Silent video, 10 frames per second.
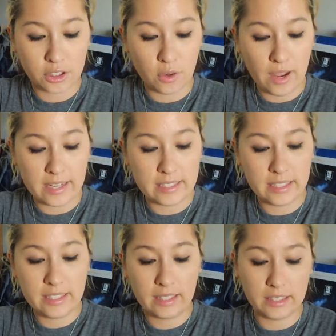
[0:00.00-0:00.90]
so I
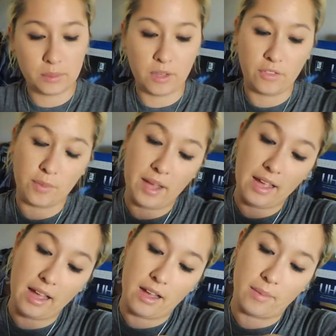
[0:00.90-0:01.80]
did get this one from
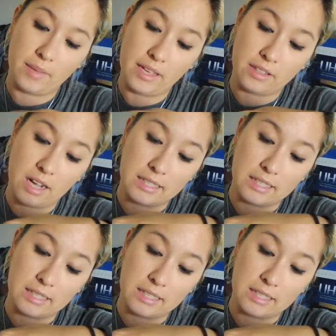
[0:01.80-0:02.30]
IT